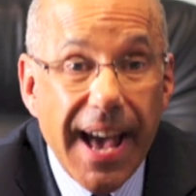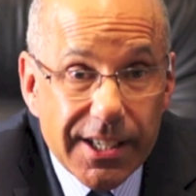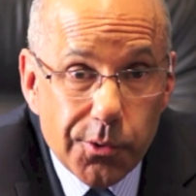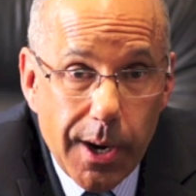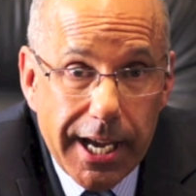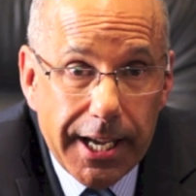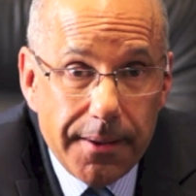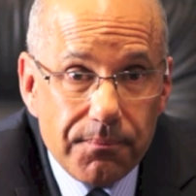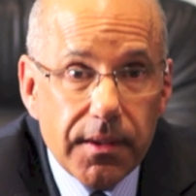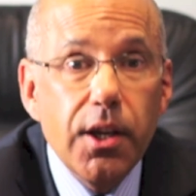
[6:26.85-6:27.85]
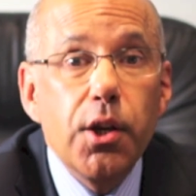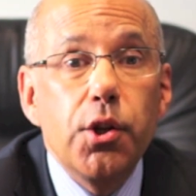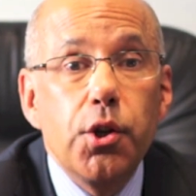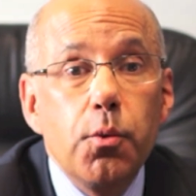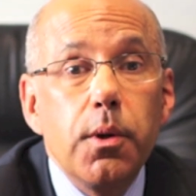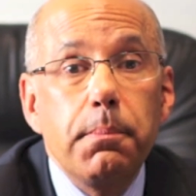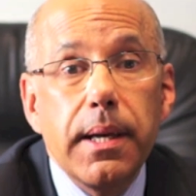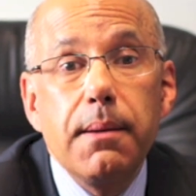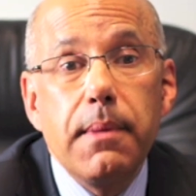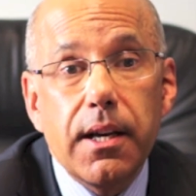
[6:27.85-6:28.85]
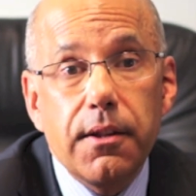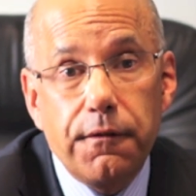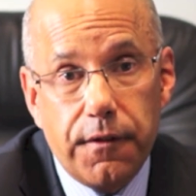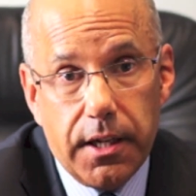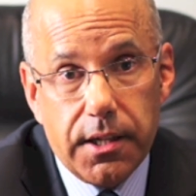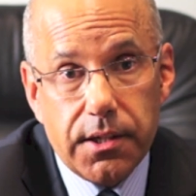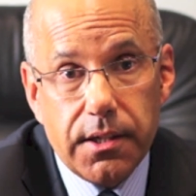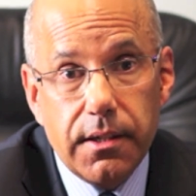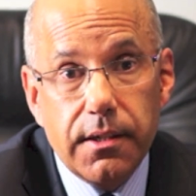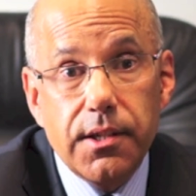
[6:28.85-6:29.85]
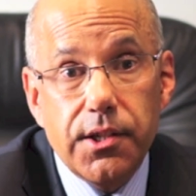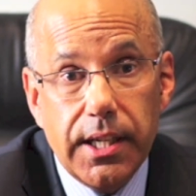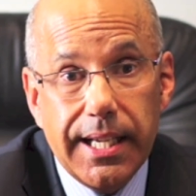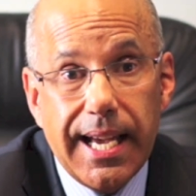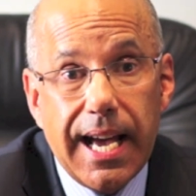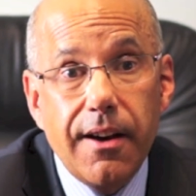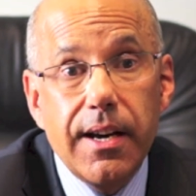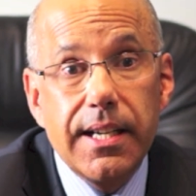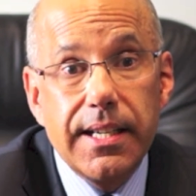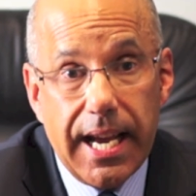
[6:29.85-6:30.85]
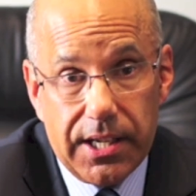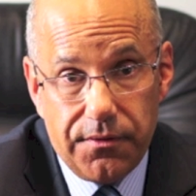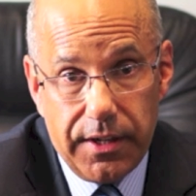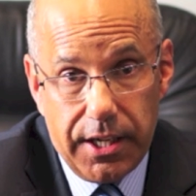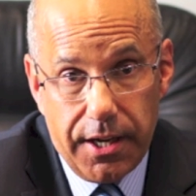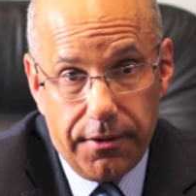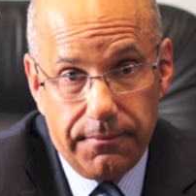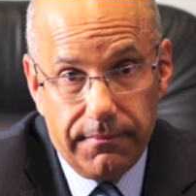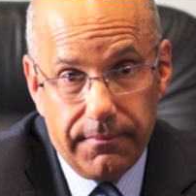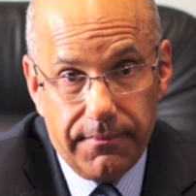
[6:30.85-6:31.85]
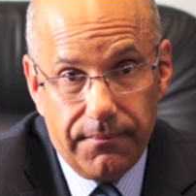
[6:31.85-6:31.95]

That way, you will be among the first to see our next video.